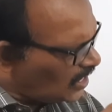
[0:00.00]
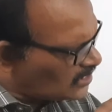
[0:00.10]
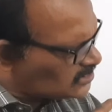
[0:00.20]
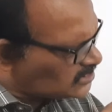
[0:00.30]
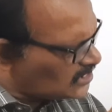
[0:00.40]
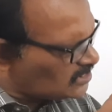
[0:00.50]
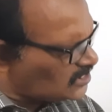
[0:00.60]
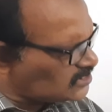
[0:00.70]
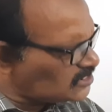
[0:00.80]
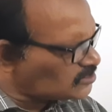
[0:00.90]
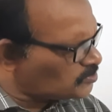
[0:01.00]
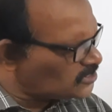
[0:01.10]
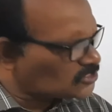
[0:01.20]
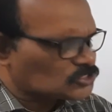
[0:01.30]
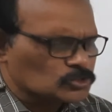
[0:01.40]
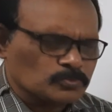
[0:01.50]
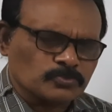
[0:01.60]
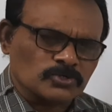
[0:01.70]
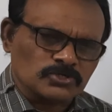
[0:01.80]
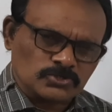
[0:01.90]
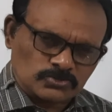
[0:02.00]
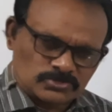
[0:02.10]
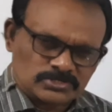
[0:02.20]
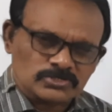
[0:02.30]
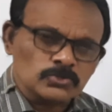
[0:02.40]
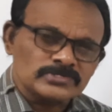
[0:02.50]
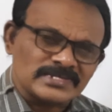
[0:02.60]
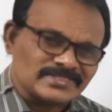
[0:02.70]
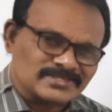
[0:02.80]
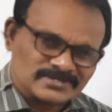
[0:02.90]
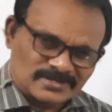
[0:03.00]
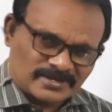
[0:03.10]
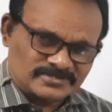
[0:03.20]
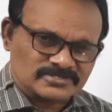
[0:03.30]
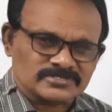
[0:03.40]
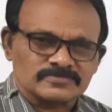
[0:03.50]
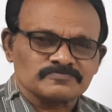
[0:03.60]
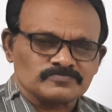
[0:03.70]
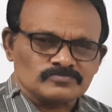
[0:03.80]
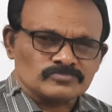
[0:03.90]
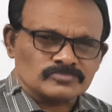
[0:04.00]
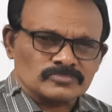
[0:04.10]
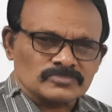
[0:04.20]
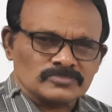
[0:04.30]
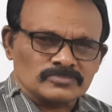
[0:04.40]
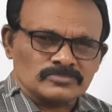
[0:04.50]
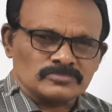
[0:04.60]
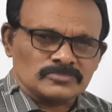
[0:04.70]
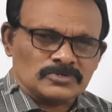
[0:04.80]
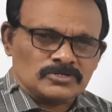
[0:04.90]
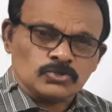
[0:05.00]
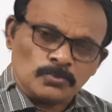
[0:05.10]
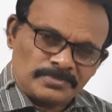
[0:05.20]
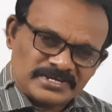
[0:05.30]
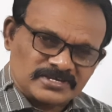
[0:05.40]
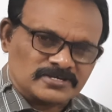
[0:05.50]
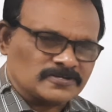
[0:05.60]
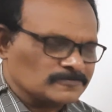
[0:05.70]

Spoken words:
And synthesis means to produce, to synthesize, to make.